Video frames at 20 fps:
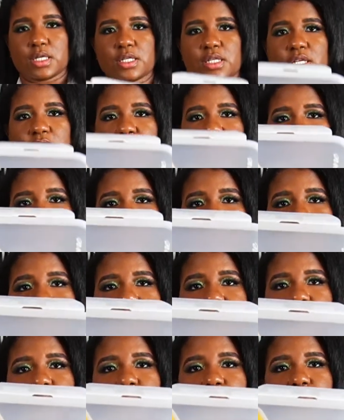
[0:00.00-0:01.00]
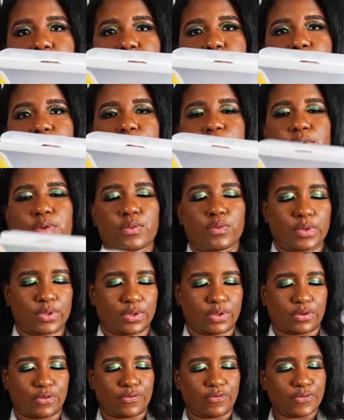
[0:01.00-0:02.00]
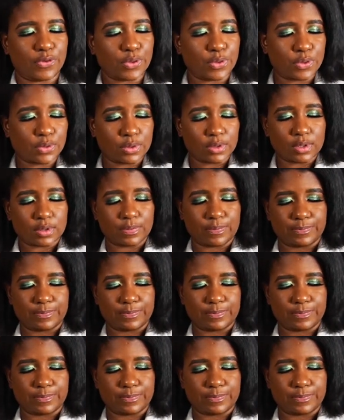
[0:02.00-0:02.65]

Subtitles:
that you can eat with your food.